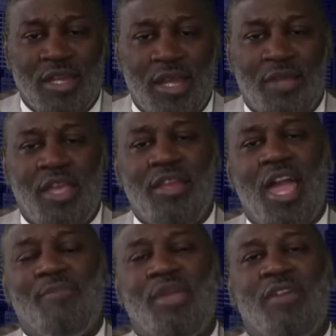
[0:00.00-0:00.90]
right now, they're
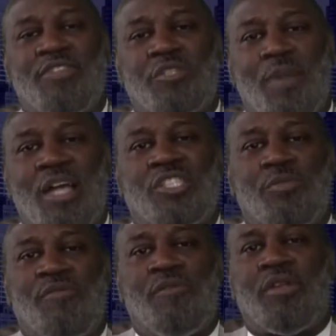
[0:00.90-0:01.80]
not being
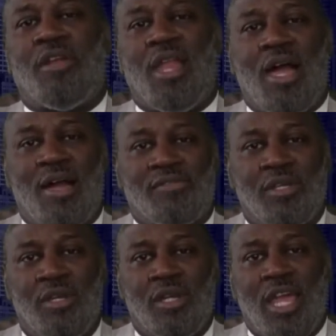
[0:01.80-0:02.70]
responsible for their lives.
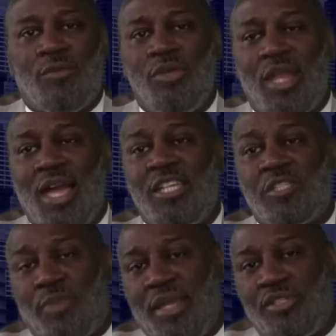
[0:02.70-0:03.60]
Like when I
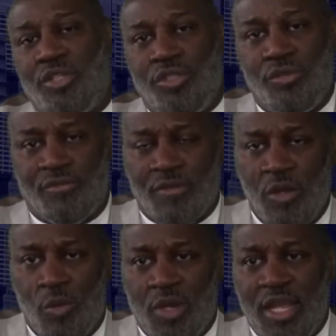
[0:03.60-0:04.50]
explain to the youth,
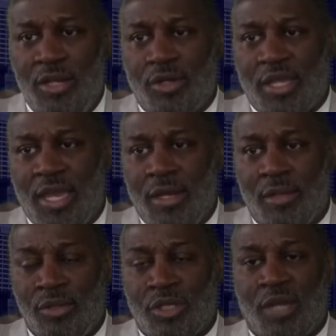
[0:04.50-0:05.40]
when they look
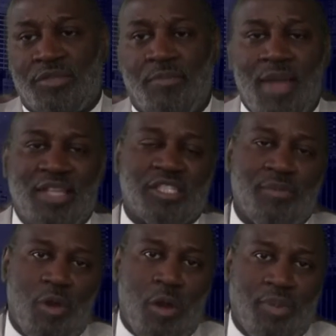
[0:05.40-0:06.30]
up to
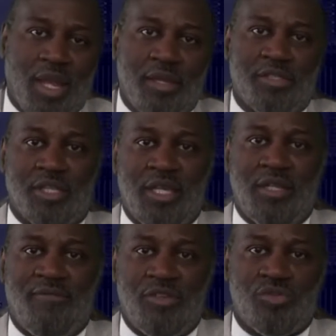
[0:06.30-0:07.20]
basketball players or
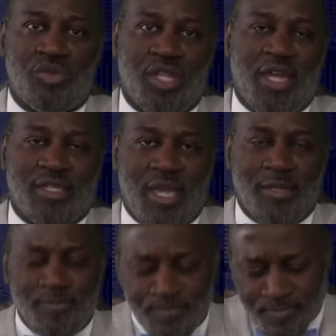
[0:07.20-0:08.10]
individuals like that.
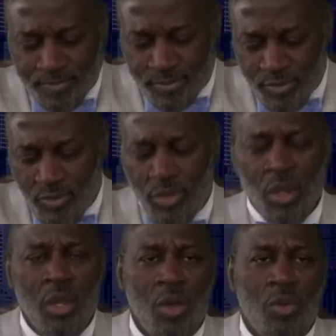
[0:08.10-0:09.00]

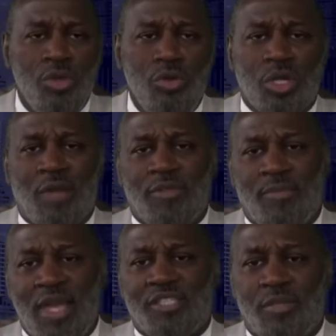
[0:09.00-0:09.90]
When you look up to
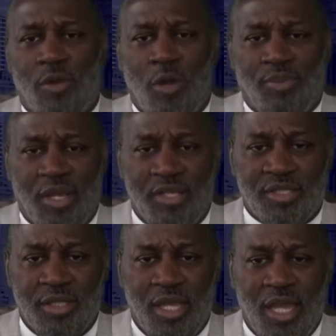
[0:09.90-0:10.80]
basketball
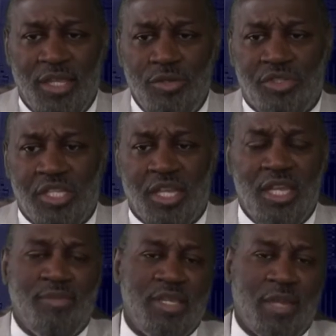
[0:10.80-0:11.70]
players and you see
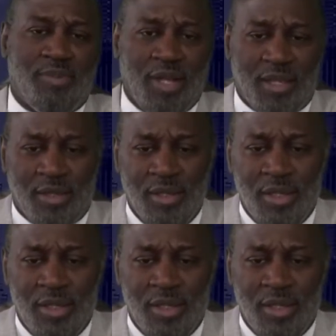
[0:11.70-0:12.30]
an NBA player,